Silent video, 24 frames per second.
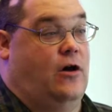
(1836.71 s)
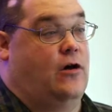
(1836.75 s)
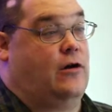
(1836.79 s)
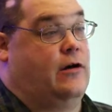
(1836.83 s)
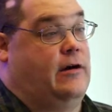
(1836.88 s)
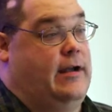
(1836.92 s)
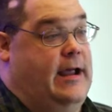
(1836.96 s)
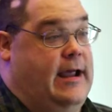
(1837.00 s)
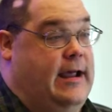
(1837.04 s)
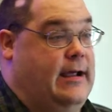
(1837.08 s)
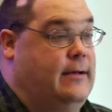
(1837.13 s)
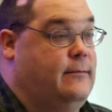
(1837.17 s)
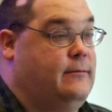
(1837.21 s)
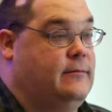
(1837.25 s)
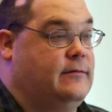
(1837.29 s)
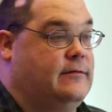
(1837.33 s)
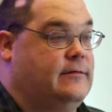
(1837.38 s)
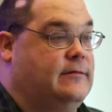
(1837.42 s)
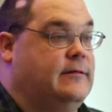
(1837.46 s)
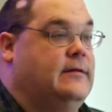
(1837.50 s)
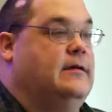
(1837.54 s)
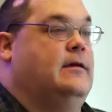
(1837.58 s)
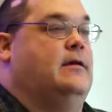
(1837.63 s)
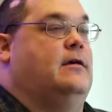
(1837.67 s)
longer
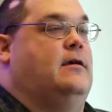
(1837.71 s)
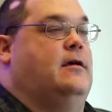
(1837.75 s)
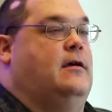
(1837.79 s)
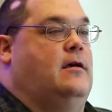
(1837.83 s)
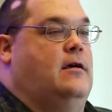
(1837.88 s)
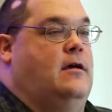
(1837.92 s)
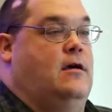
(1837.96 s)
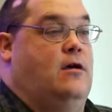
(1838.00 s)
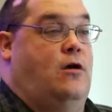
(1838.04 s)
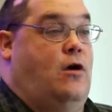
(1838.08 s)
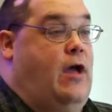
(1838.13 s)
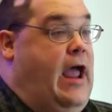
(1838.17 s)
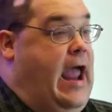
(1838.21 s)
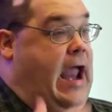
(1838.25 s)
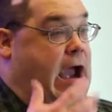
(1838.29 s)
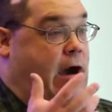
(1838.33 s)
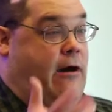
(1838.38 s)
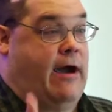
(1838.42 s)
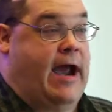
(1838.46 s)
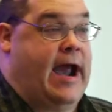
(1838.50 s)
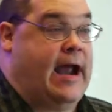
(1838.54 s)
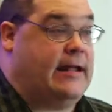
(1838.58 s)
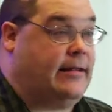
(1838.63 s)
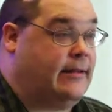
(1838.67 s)
names,
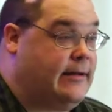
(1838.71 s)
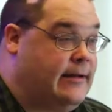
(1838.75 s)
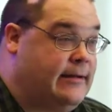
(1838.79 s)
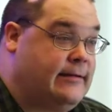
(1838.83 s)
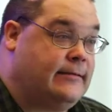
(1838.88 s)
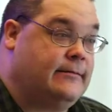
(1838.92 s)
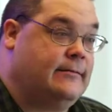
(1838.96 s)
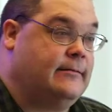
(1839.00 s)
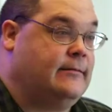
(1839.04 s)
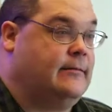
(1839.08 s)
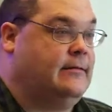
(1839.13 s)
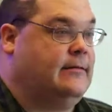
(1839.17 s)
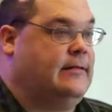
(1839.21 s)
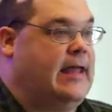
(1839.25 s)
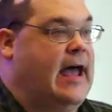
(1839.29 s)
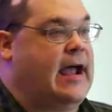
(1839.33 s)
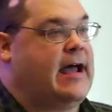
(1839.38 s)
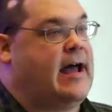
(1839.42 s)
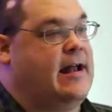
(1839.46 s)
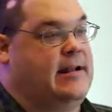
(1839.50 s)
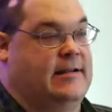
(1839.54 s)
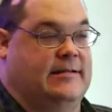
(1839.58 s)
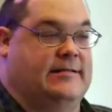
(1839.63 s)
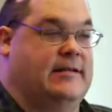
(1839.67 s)
error handling, that
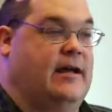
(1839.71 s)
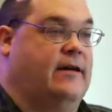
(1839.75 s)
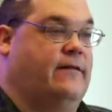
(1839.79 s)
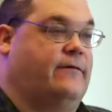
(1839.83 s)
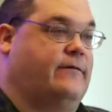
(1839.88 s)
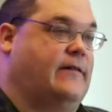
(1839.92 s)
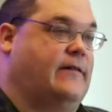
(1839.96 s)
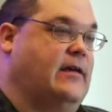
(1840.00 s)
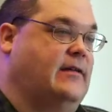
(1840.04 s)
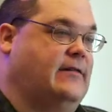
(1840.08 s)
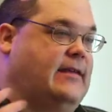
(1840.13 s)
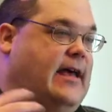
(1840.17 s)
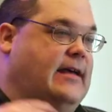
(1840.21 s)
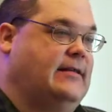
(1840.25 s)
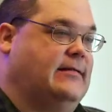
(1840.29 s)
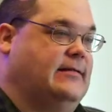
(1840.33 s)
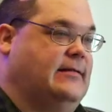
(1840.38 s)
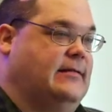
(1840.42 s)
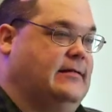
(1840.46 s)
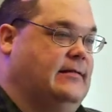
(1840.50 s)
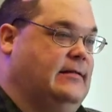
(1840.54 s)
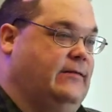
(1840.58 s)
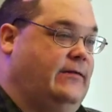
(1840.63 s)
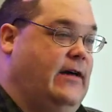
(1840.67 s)
kind of stuff, because as
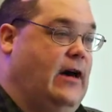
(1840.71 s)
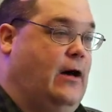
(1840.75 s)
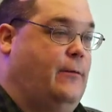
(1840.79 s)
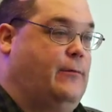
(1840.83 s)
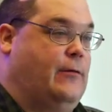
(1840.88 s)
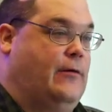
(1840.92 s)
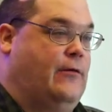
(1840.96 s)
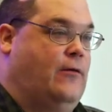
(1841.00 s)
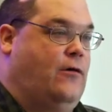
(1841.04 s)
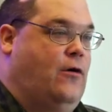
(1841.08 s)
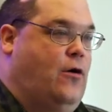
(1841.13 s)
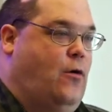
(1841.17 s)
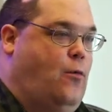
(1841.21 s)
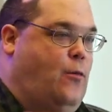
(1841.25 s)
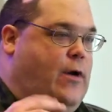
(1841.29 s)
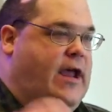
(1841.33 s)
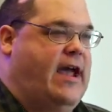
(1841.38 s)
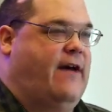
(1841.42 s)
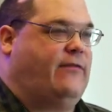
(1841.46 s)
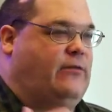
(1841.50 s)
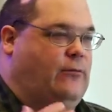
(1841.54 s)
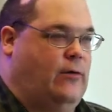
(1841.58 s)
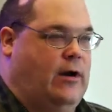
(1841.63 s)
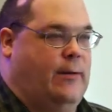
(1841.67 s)
the developer, we
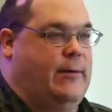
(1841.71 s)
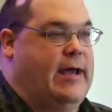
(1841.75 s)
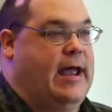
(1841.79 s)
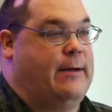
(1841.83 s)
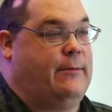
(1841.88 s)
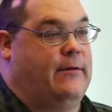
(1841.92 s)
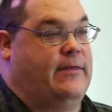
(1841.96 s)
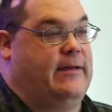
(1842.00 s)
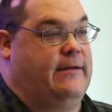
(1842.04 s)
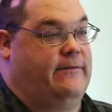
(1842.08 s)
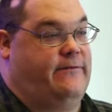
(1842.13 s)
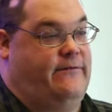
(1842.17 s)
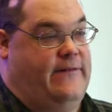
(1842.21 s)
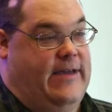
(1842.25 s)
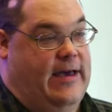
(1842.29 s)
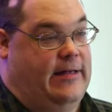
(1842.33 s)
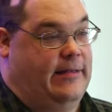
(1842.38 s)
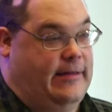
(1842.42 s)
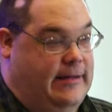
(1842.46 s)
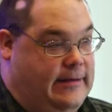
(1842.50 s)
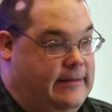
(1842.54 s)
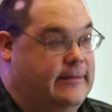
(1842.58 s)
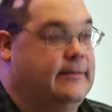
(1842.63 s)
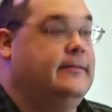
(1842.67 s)
have to worry about everything
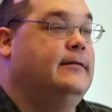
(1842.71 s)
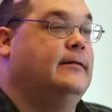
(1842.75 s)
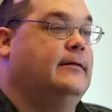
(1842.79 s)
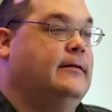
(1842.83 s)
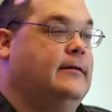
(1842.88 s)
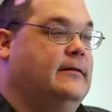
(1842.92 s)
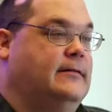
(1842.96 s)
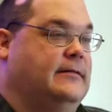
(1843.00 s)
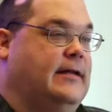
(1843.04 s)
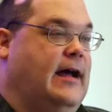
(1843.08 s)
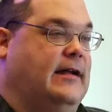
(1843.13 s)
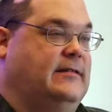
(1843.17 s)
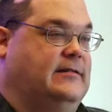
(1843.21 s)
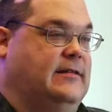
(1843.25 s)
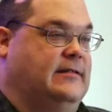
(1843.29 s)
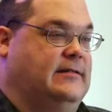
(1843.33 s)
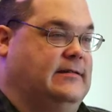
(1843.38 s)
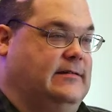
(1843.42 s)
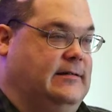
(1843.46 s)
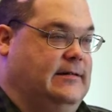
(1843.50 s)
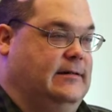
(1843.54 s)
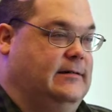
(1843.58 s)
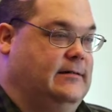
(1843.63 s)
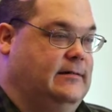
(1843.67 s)
failing, not just
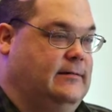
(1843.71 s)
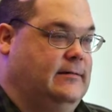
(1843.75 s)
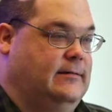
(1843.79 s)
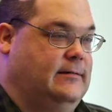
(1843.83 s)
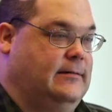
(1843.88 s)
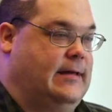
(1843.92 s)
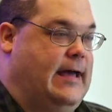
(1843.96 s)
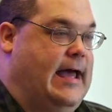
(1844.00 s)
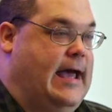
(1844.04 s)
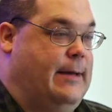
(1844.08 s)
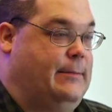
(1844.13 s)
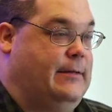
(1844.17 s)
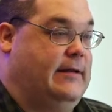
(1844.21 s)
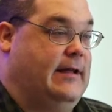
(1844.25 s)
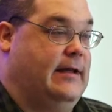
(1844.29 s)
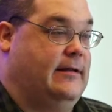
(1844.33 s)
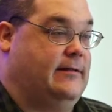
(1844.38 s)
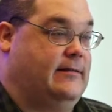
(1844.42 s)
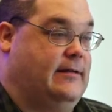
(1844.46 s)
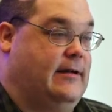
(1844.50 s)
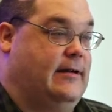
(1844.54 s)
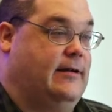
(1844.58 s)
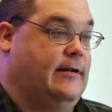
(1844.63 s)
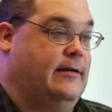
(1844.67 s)
the happy day
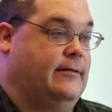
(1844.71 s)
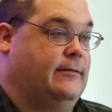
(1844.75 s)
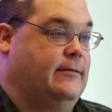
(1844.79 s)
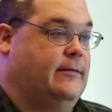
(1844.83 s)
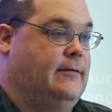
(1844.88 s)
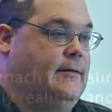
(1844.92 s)
scenario.